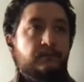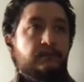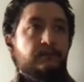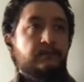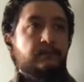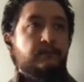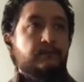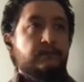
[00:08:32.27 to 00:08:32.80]

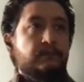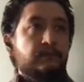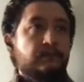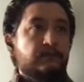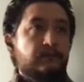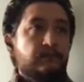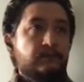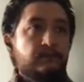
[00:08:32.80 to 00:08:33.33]

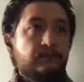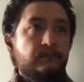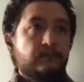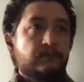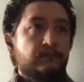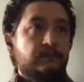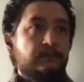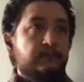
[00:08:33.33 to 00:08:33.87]

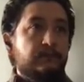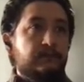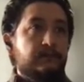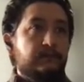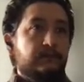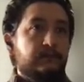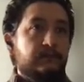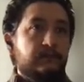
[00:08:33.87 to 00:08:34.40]

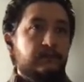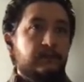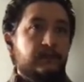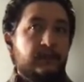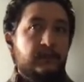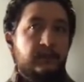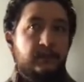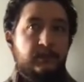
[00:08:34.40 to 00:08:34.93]

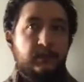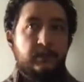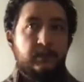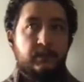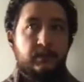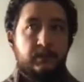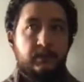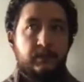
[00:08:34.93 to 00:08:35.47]

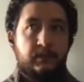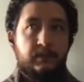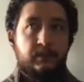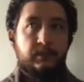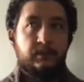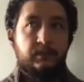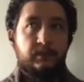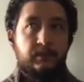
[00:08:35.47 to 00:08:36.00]

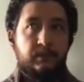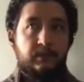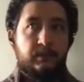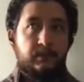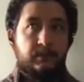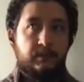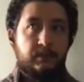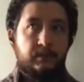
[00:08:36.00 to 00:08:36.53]

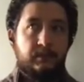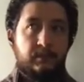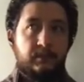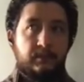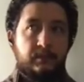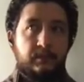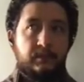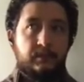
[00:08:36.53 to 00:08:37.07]

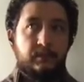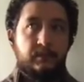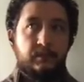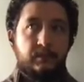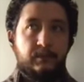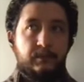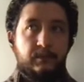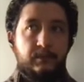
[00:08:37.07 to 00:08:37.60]

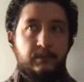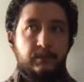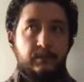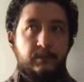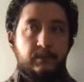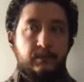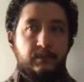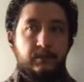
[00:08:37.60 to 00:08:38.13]

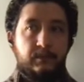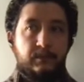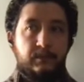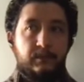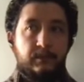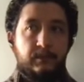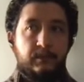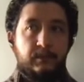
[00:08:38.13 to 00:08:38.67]

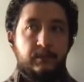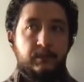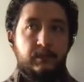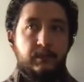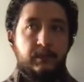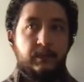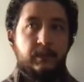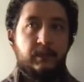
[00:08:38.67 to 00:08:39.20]

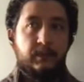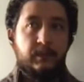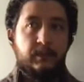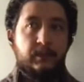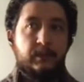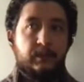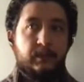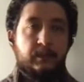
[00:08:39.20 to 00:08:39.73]

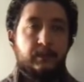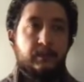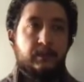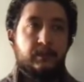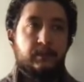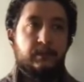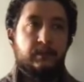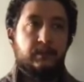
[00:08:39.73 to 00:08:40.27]
[no speech]